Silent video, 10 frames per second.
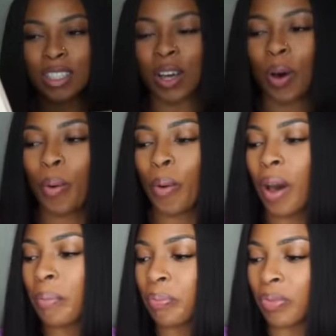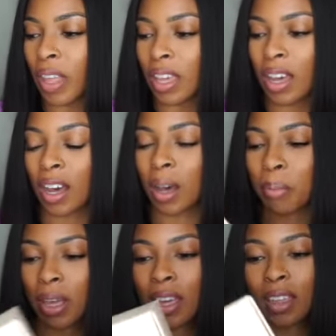So they come
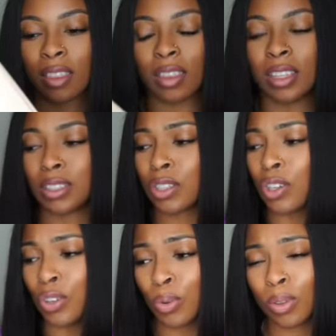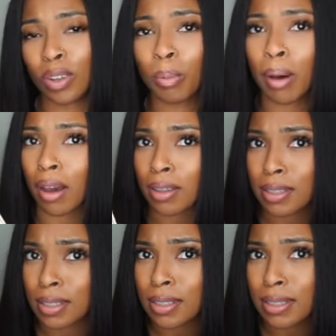in these cute little
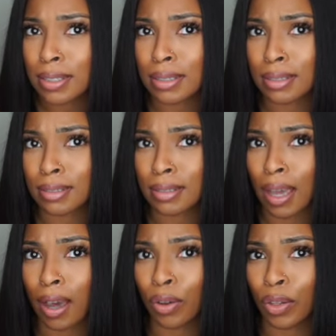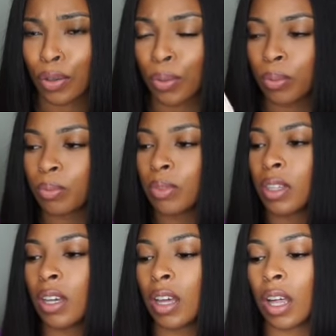boxes. How cute.
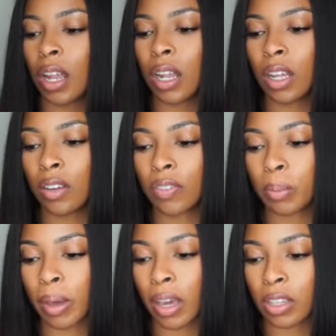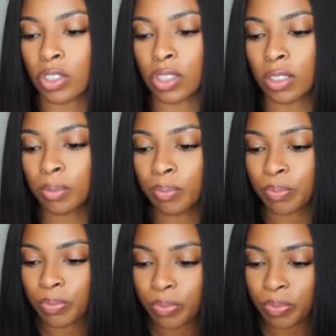Love the packaging.
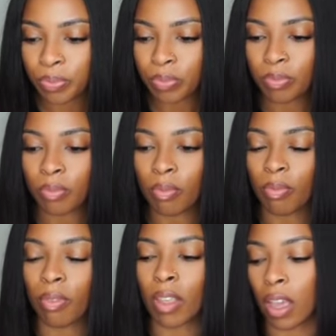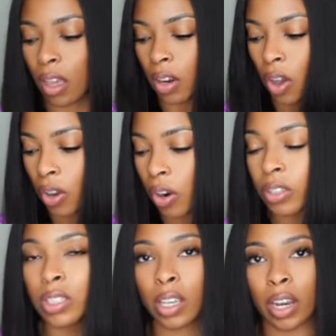And I
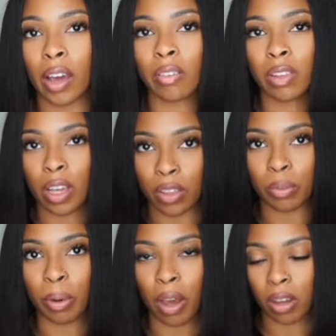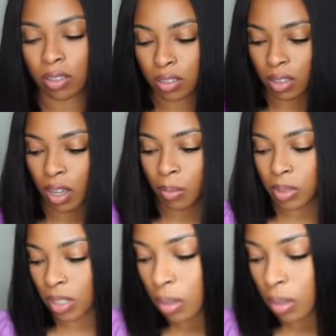took it out of the other box. It comes in